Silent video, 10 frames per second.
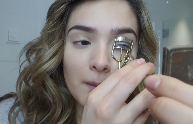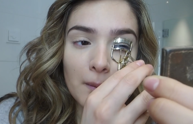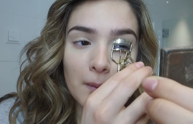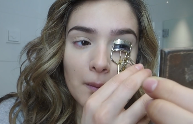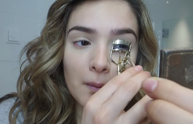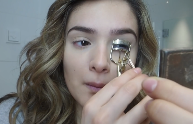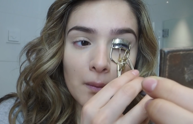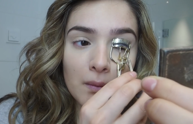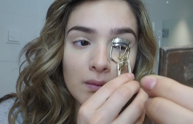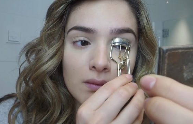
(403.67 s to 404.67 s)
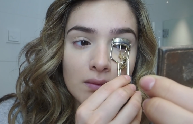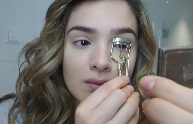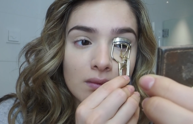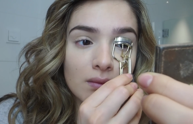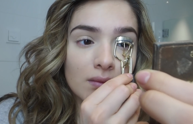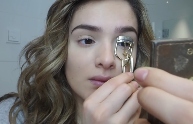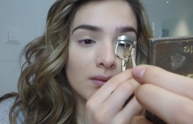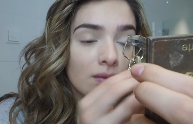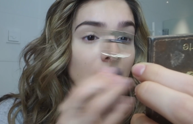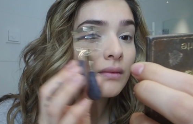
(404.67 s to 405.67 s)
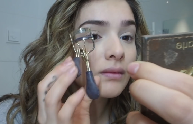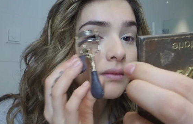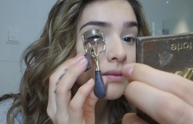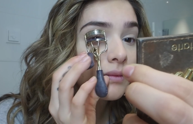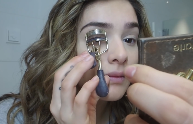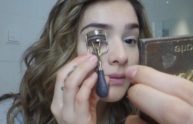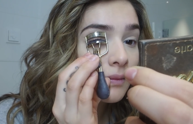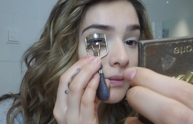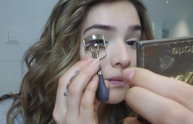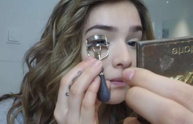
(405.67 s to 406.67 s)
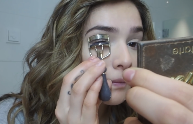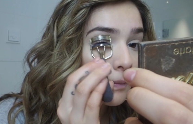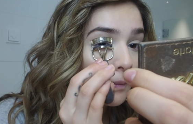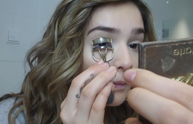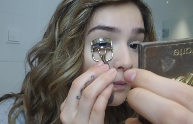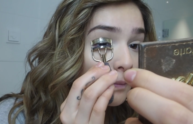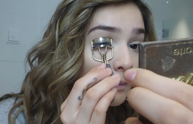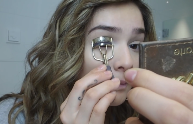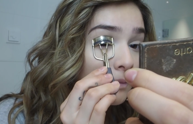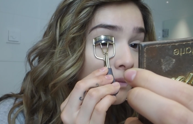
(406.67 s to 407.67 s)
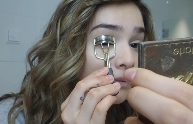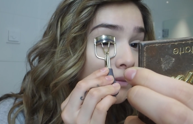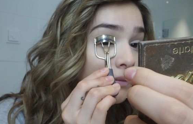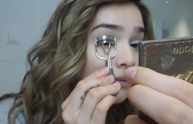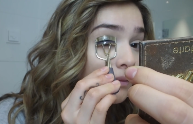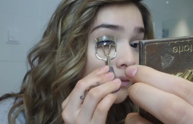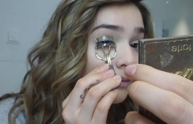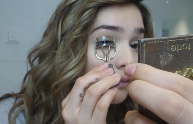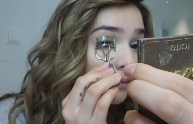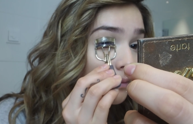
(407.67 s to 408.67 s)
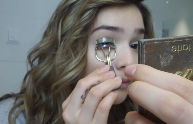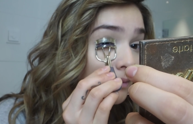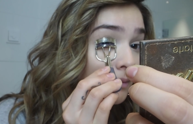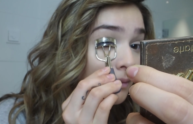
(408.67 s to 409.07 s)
Nothing is said.